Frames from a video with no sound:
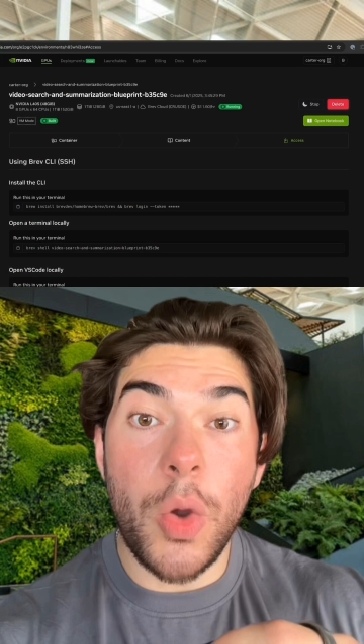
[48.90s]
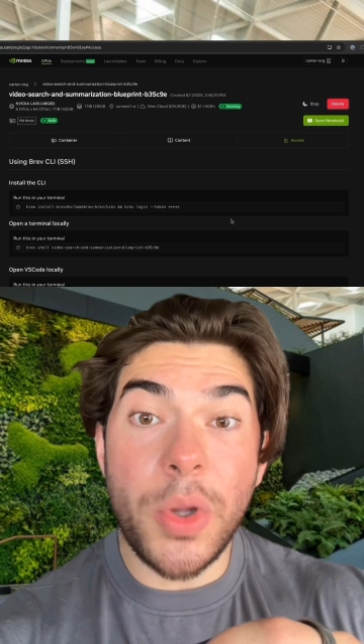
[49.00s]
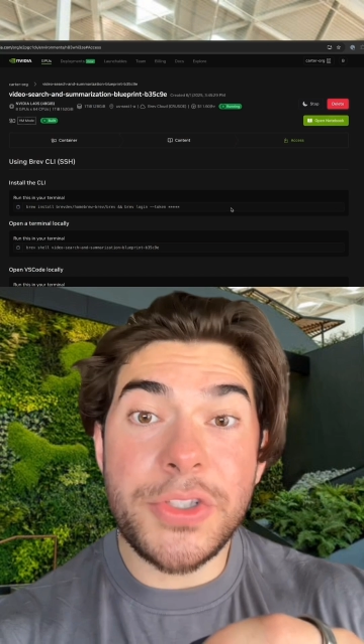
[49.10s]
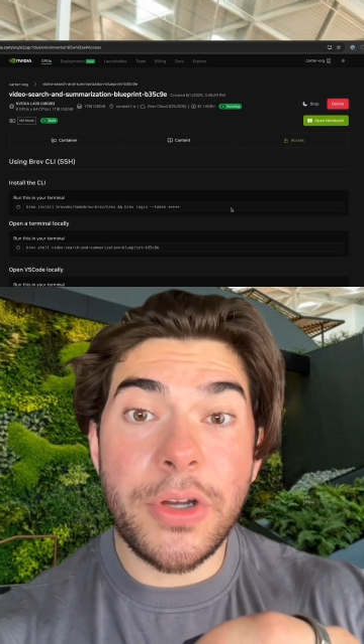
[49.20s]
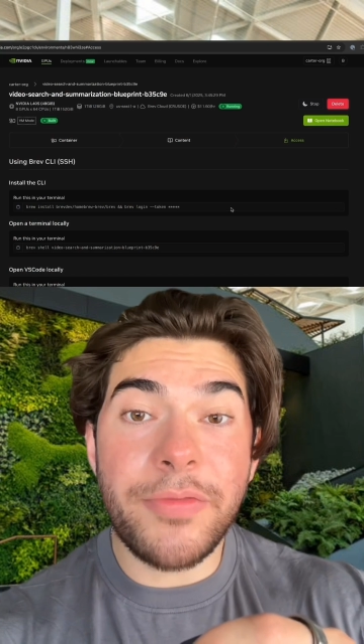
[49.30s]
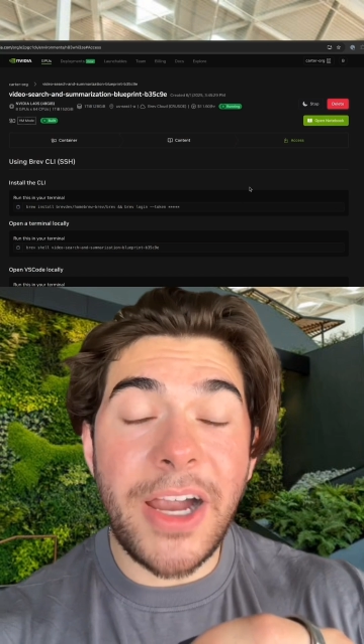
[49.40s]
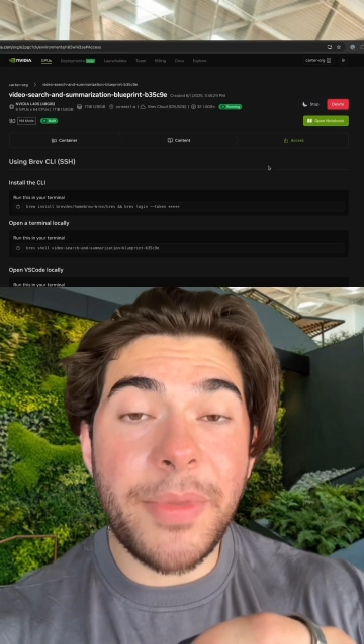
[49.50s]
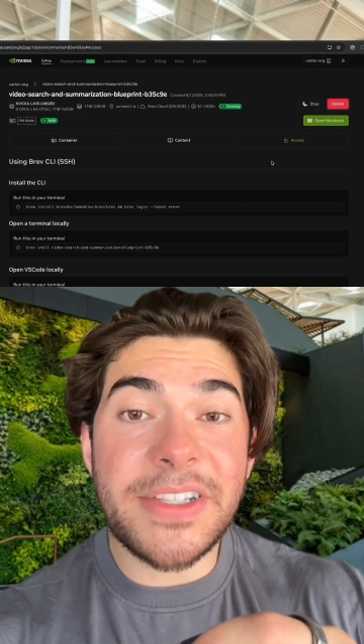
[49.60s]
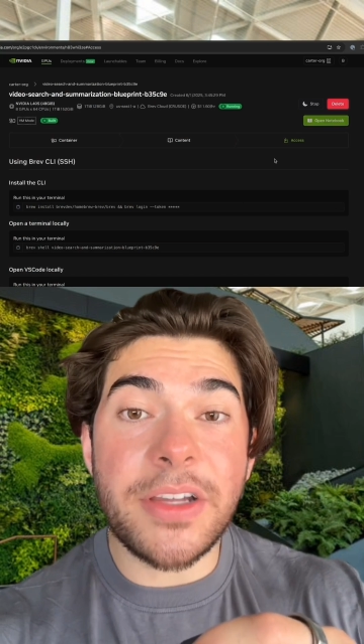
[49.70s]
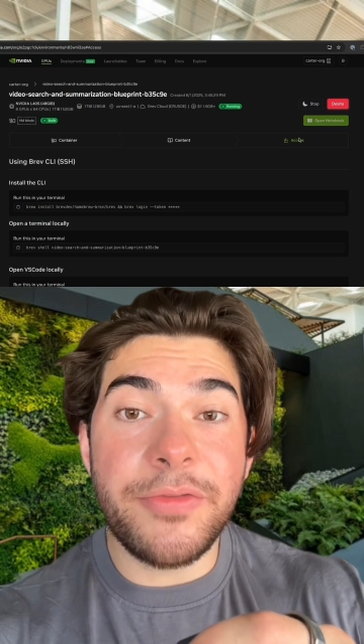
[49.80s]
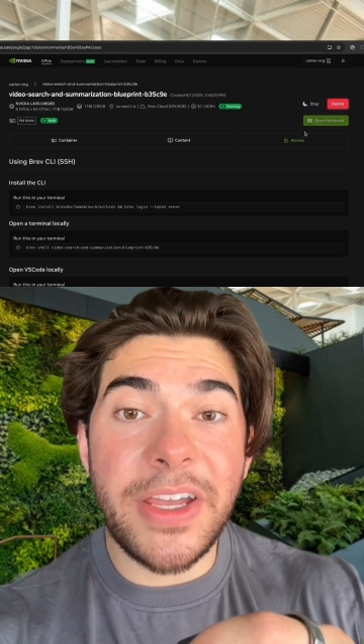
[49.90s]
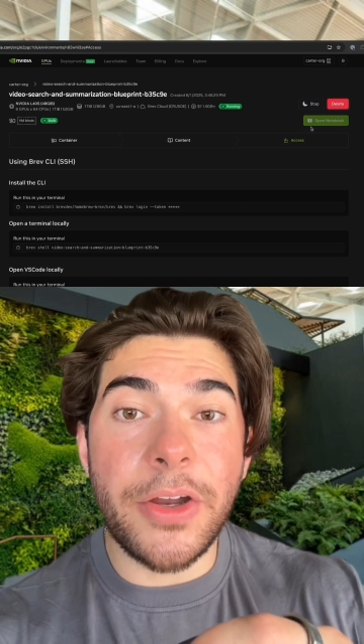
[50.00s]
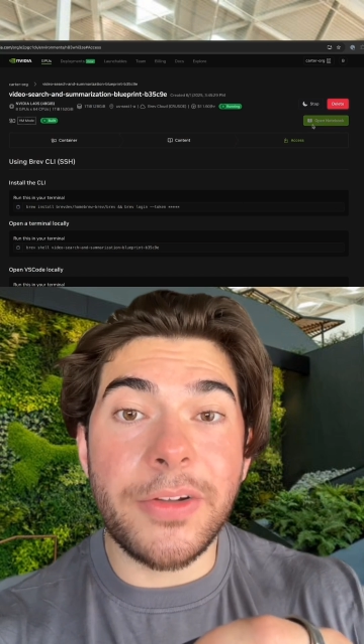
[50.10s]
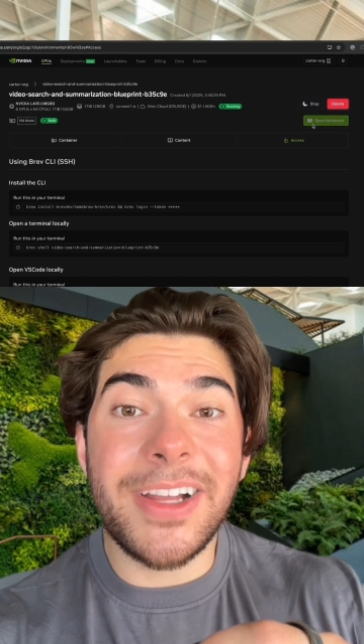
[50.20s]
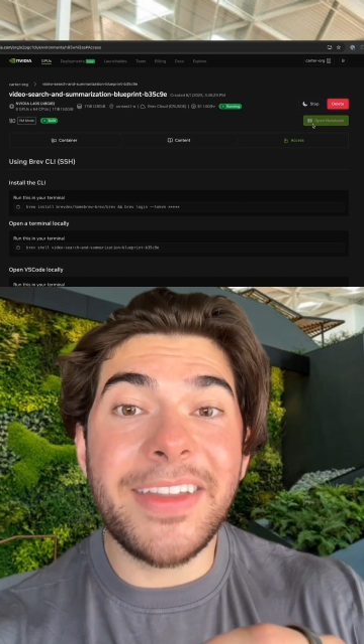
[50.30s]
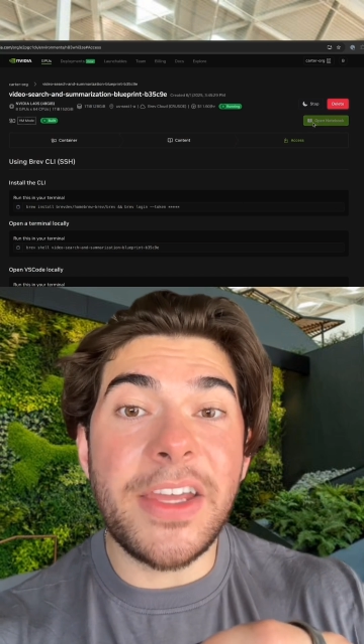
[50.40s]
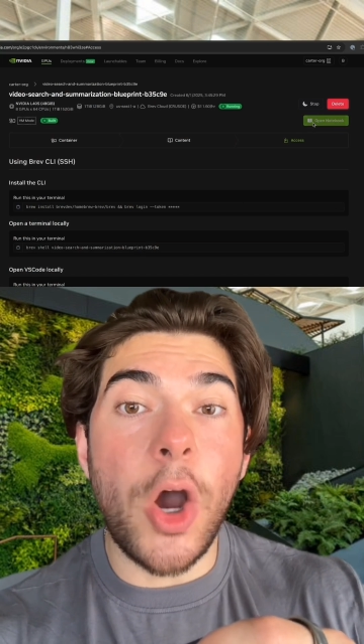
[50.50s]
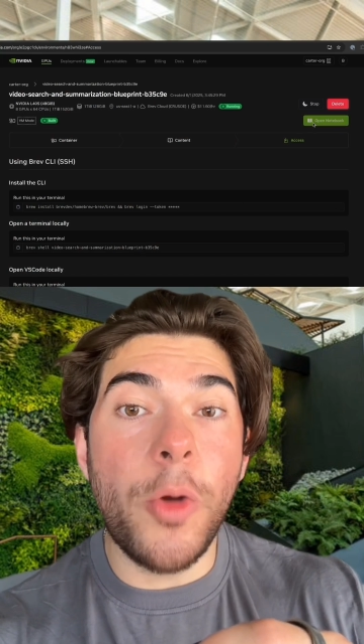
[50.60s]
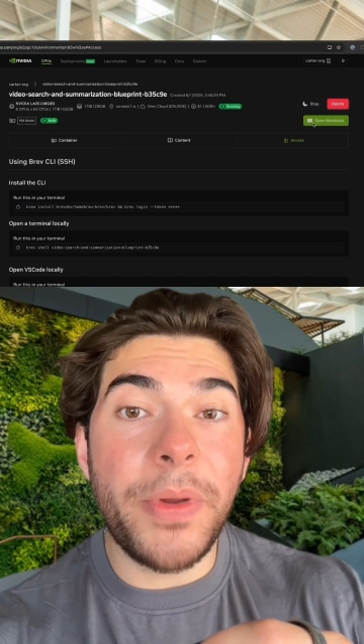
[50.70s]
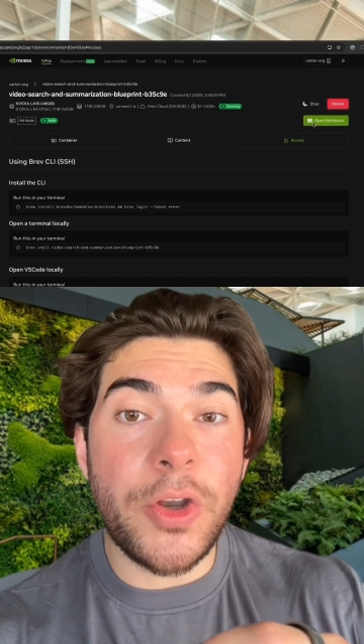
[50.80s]
Once your environment is configured, click the
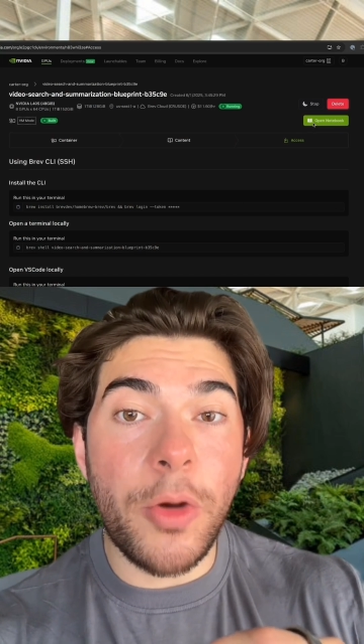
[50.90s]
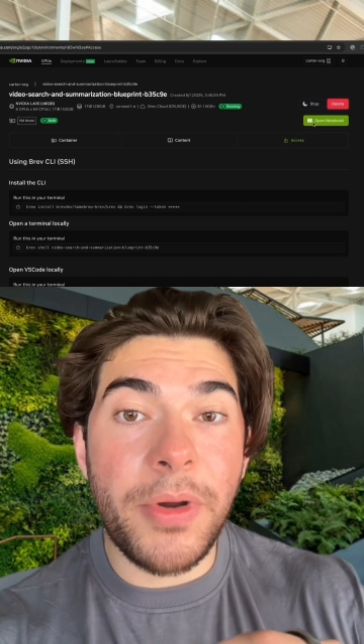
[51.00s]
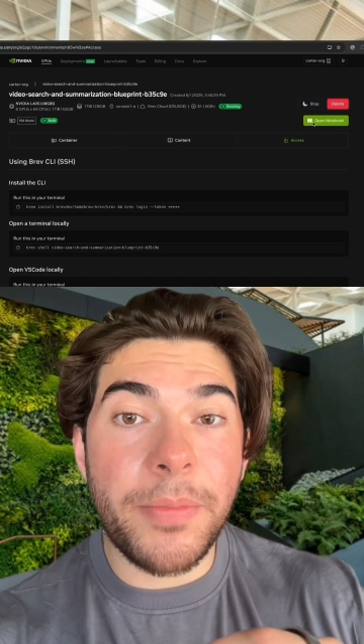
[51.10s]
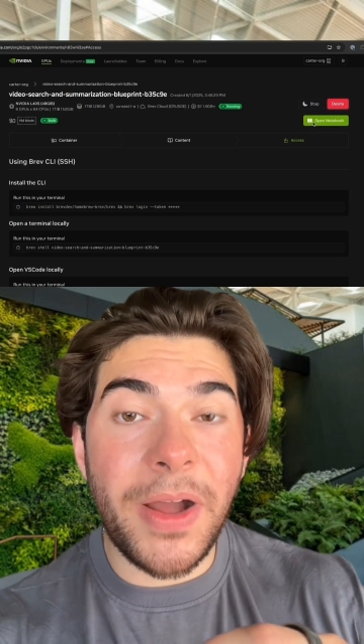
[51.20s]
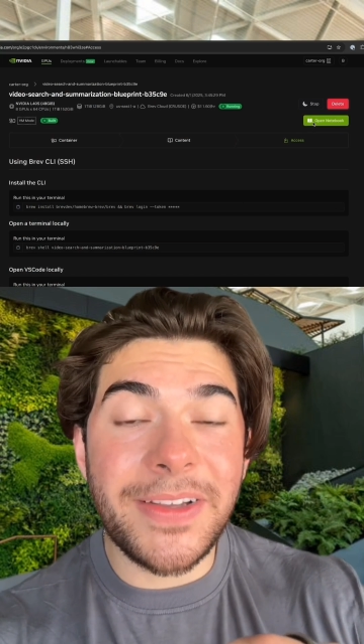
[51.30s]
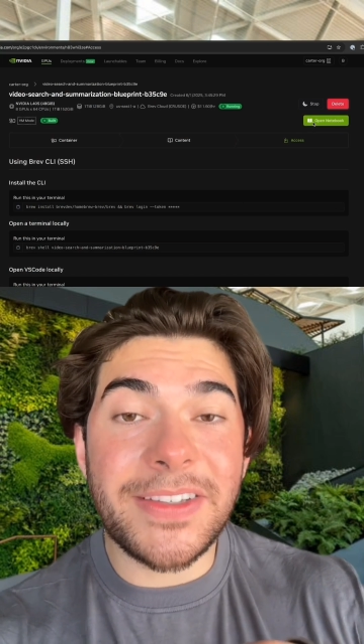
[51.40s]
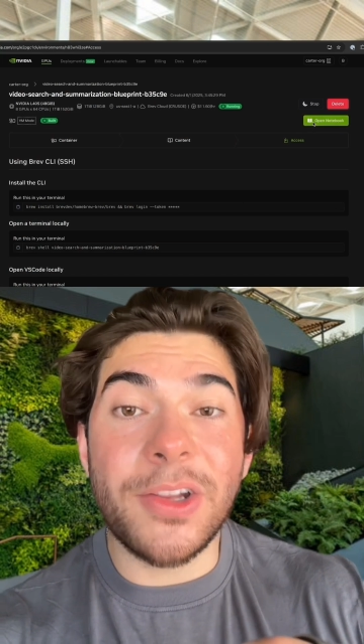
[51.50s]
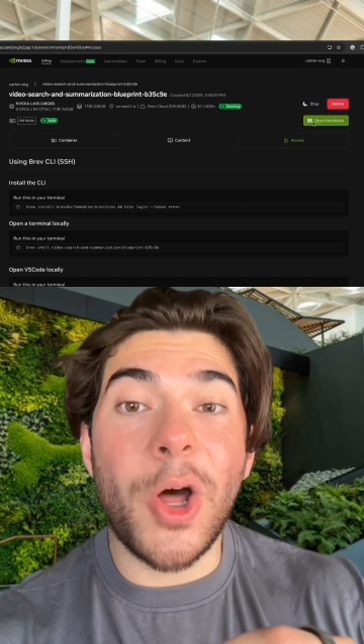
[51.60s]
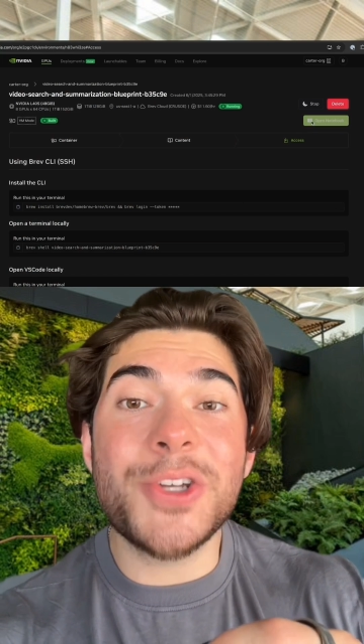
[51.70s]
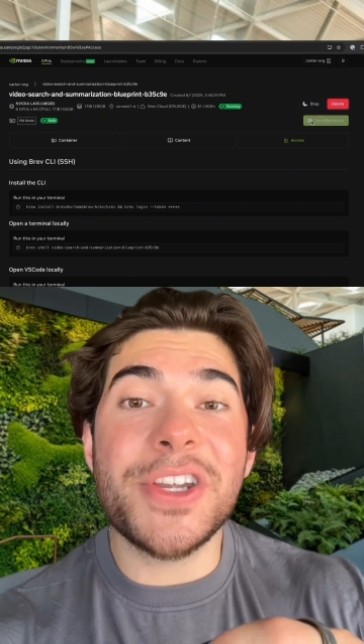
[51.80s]
Open Notebook button to launch